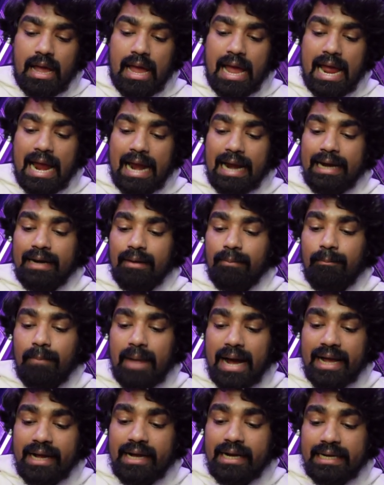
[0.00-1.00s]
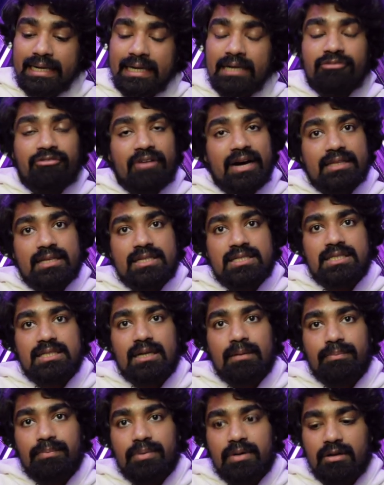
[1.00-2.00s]
and my current farthest
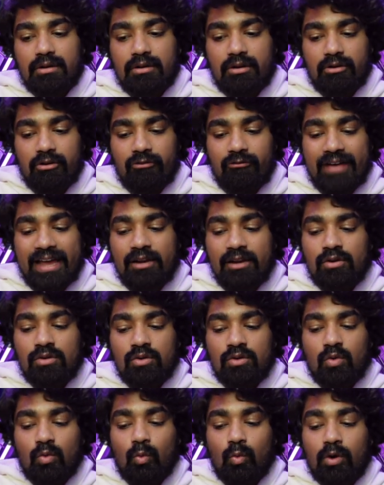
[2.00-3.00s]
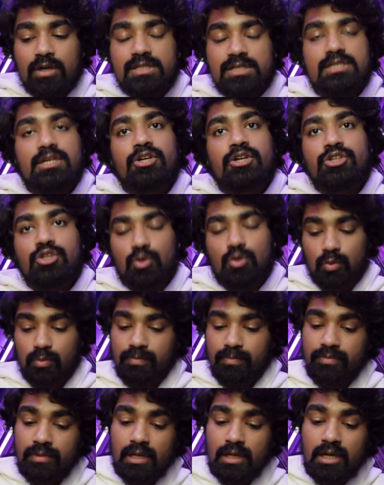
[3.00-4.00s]
jump value was 2.
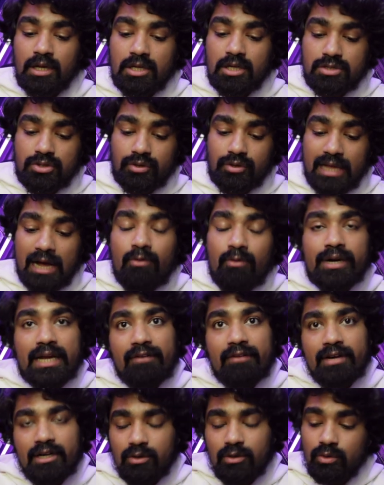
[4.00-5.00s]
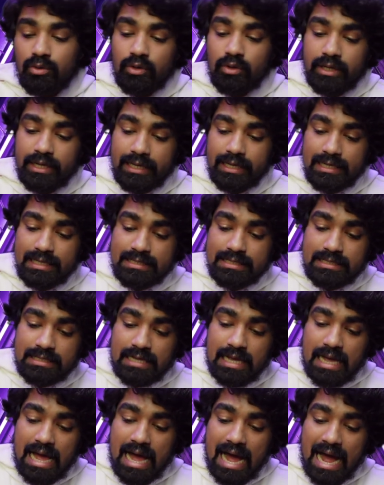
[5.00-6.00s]
So now what I will do is
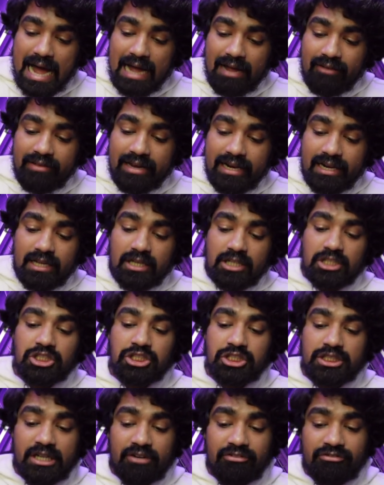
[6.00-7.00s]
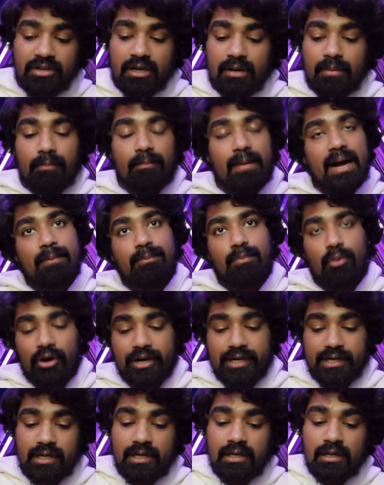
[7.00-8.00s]
I will shift my
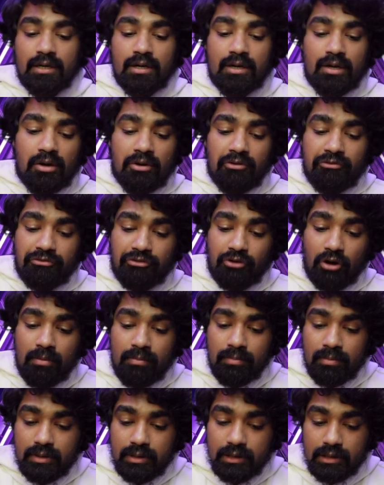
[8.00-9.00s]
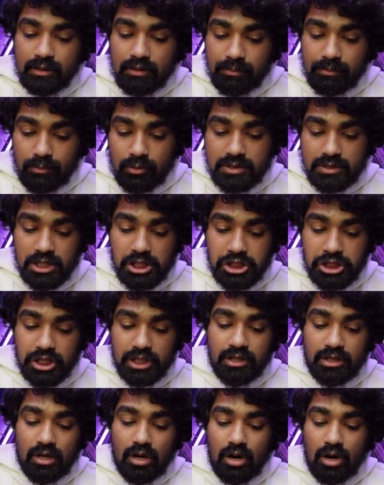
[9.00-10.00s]
pointer from
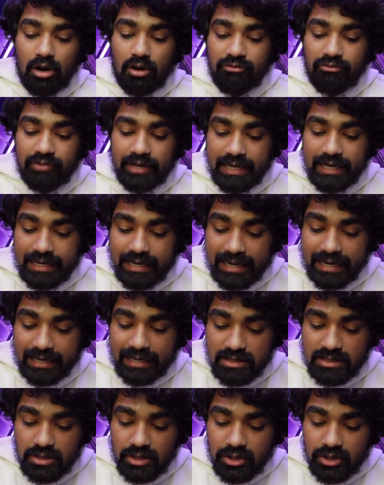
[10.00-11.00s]
position of index